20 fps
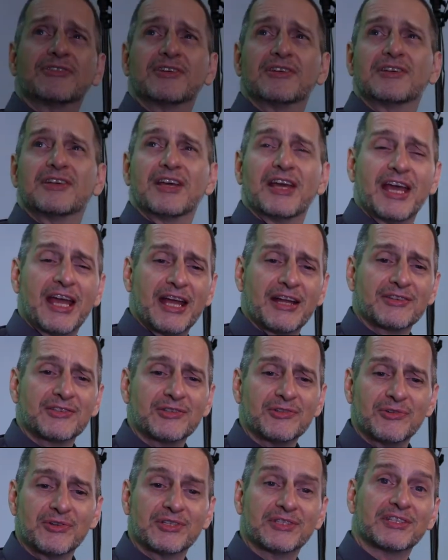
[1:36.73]
to
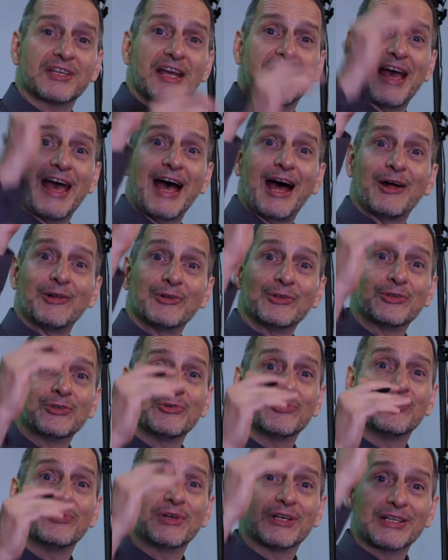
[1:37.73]
answer is, how do
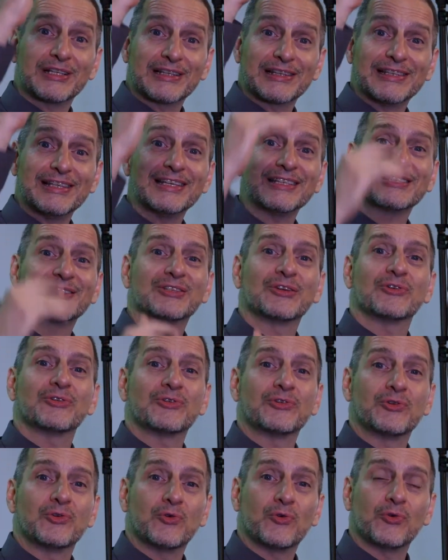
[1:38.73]
you
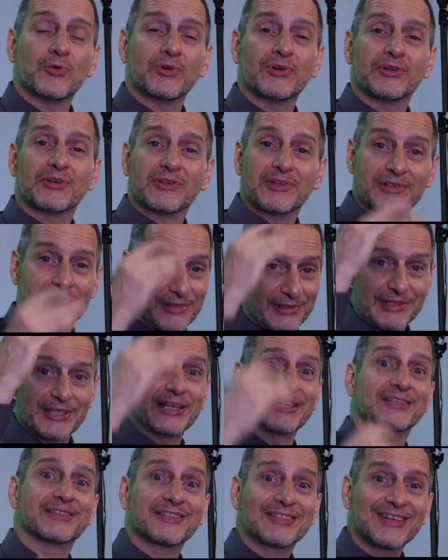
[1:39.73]
list your
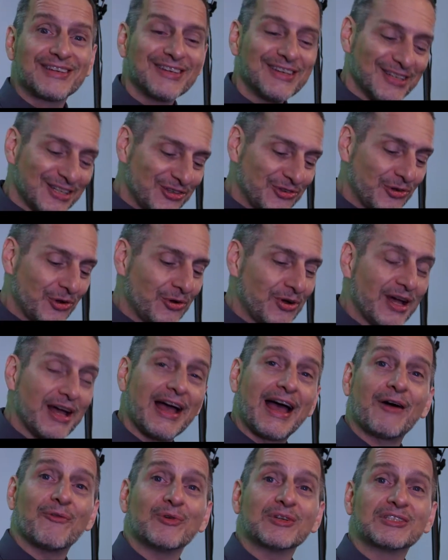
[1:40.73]
list? You know,
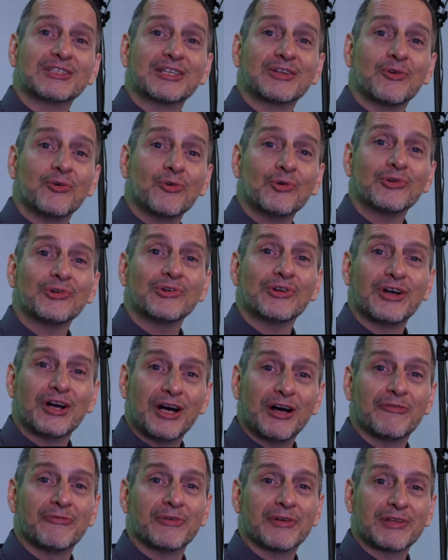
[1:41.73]
what's the order
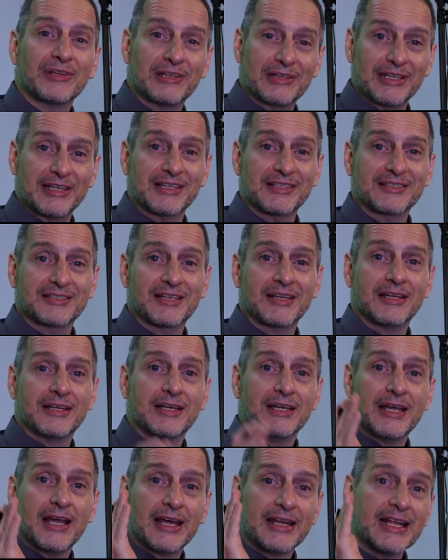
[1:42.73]
of the list?
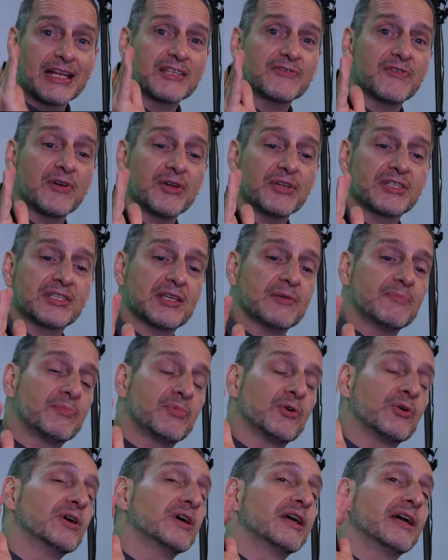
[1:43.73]
And that's very
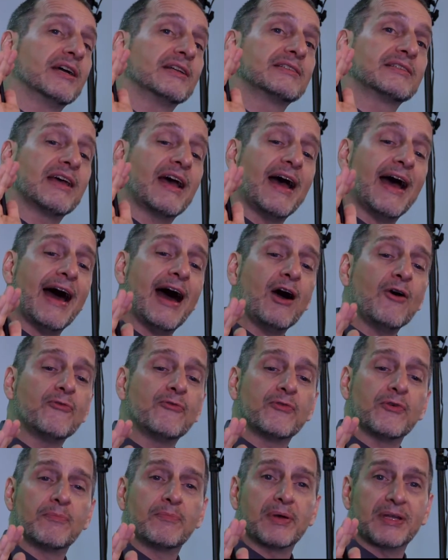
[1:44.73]
simple. It's
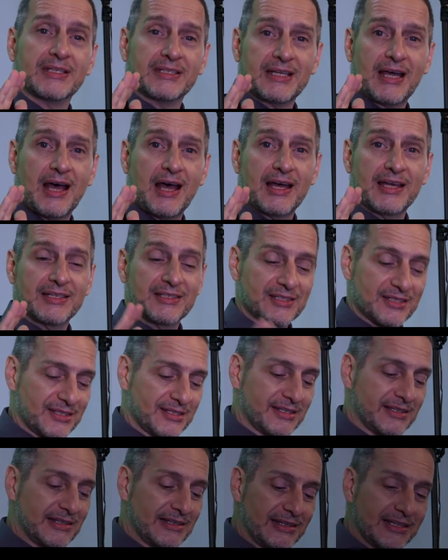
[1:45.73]

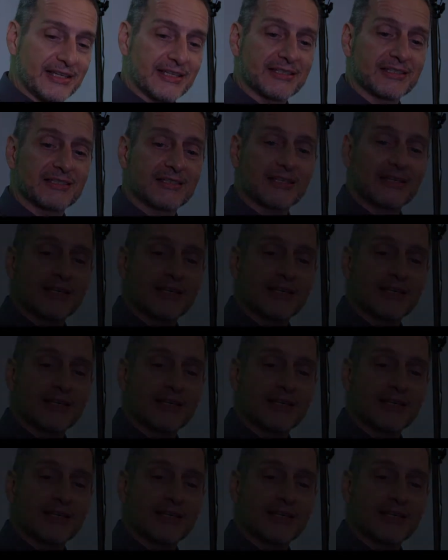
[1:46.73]
alphabetized list.